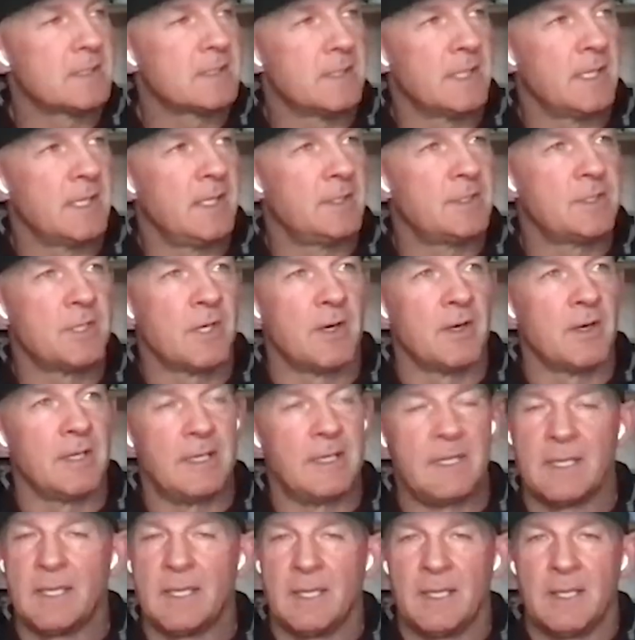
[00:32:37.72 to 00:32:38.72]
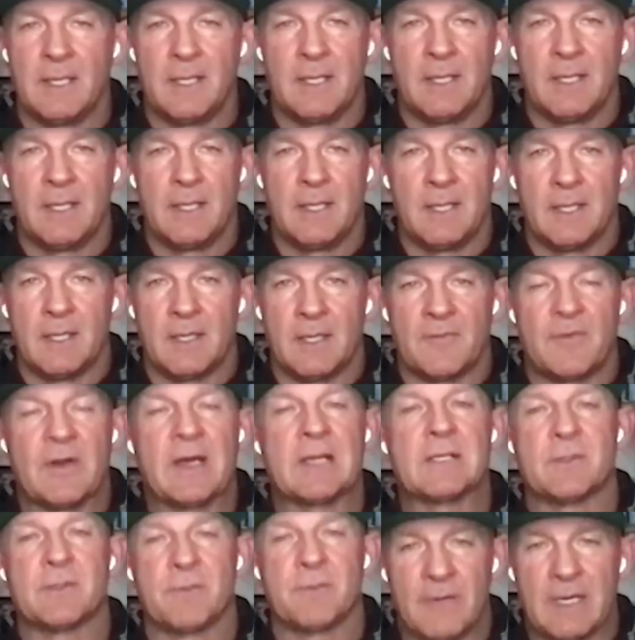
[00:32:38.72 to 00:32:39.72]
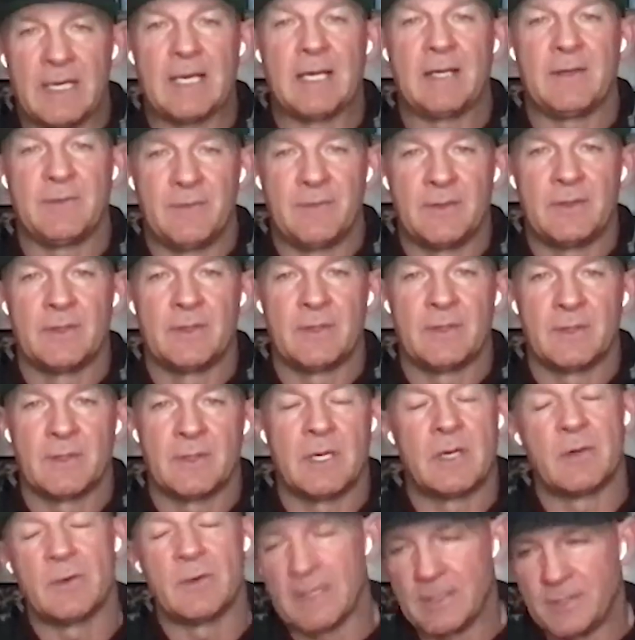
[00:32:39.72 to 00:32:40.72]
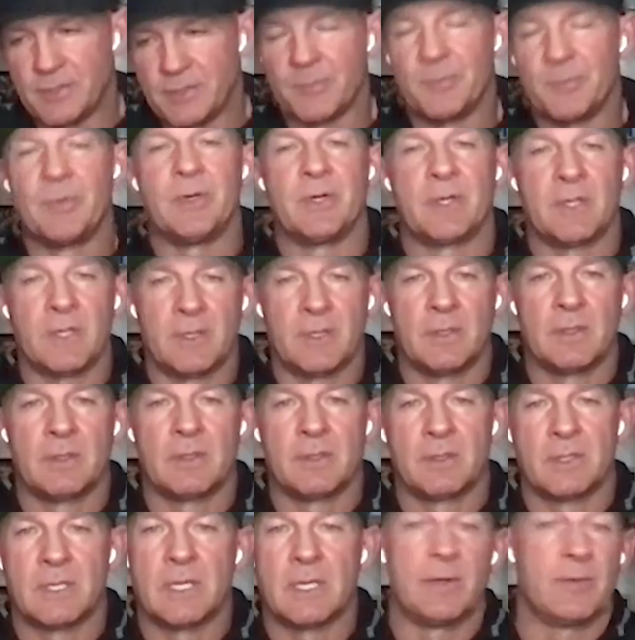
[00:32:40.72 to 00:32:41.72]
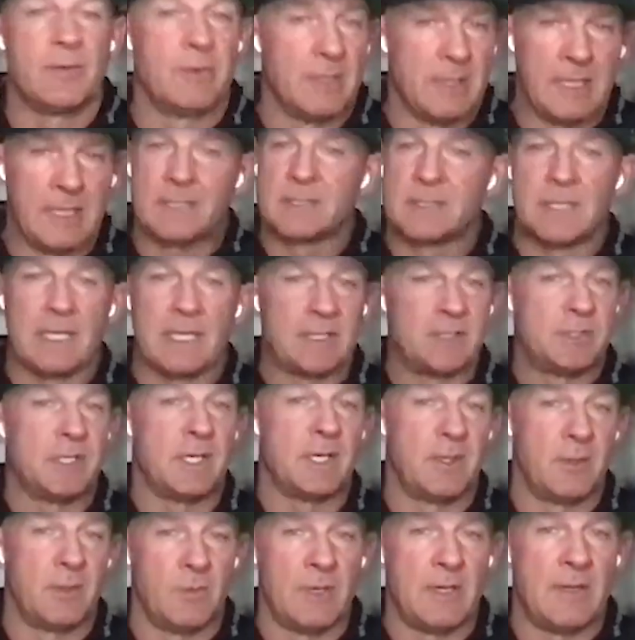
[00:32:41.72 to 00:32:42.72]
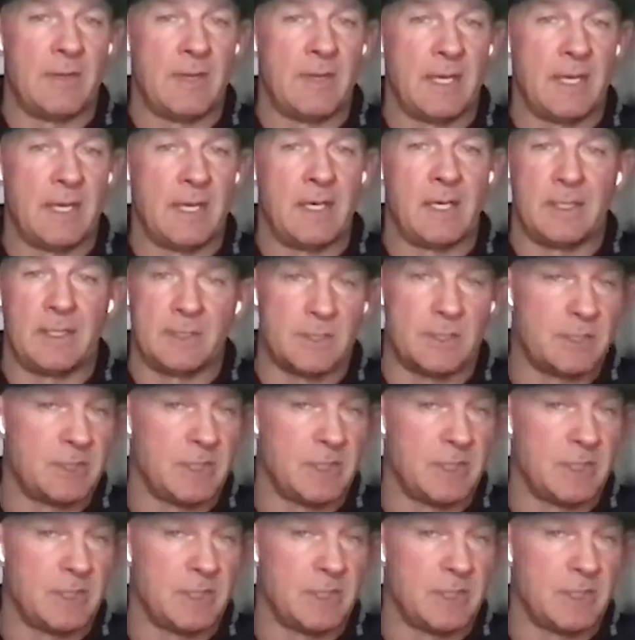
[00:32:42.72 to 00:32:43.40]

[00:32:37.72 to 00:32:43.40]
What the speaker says: I said, hey, Charlie, if I survive, I'll write your book. Okay, really, I shut it away then.